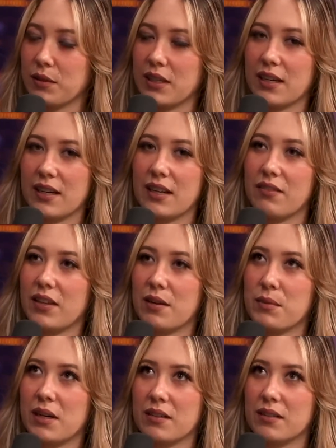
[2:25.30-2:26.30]
And we kind of have
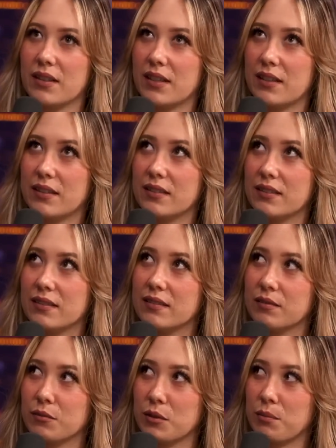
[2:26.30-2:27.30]
that model that
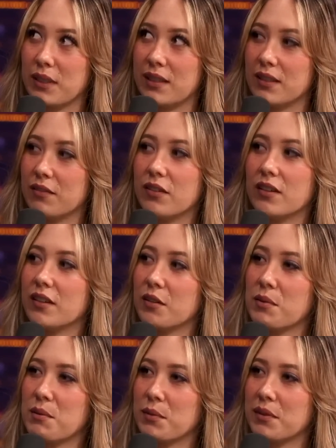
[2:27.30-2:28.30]
would be good for
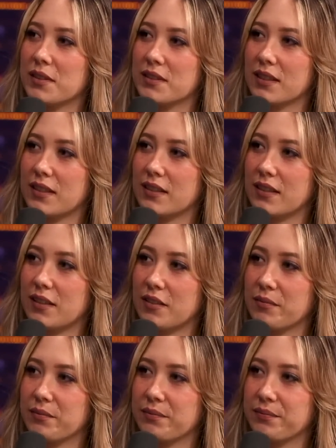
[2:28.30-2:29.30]
other people to see and hear.